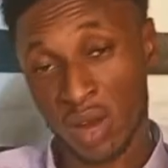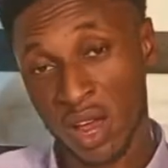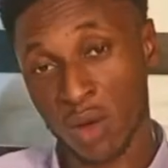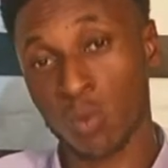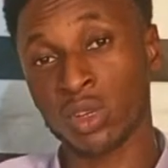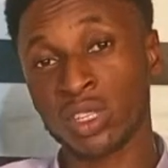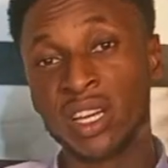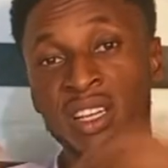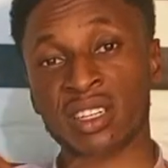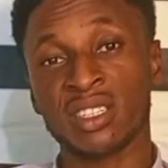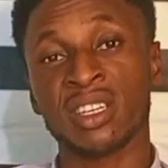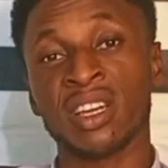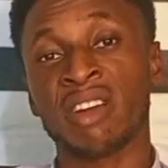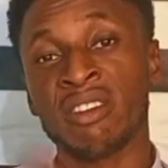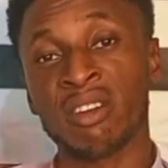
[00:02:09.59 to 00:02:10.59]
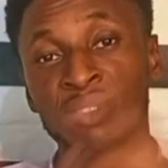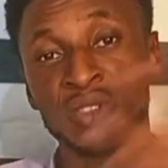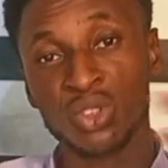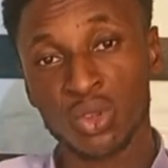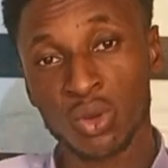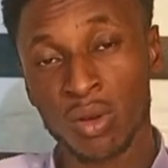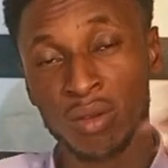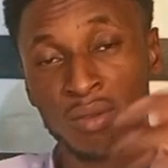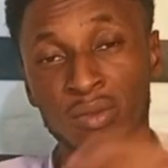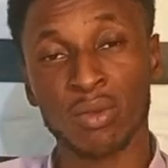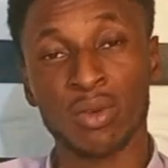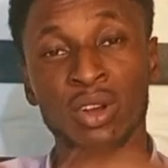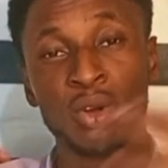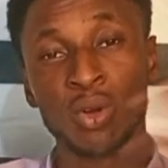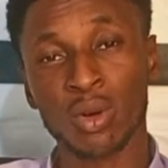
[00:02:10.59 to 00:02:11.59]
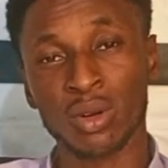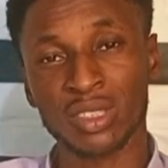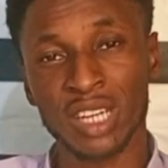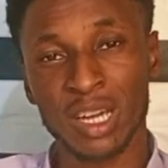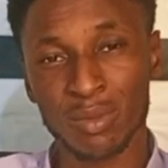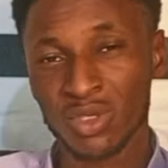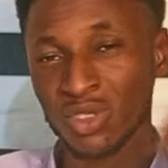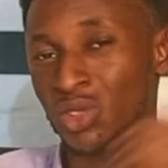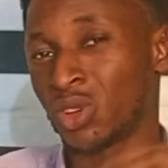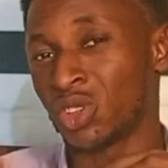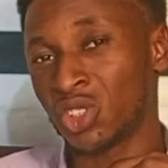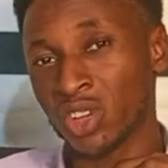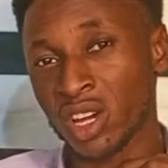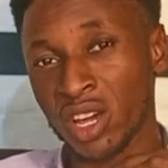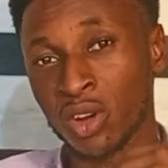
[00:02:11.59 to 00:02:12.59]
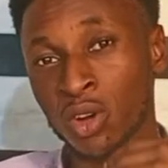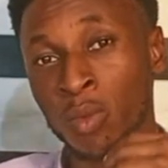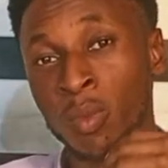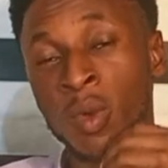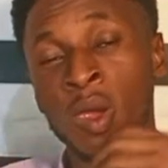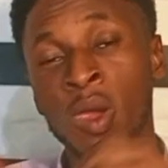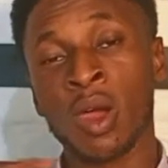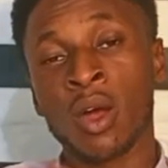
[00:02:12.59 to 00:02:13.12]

like water is still around the soil for a long time. It's not drying up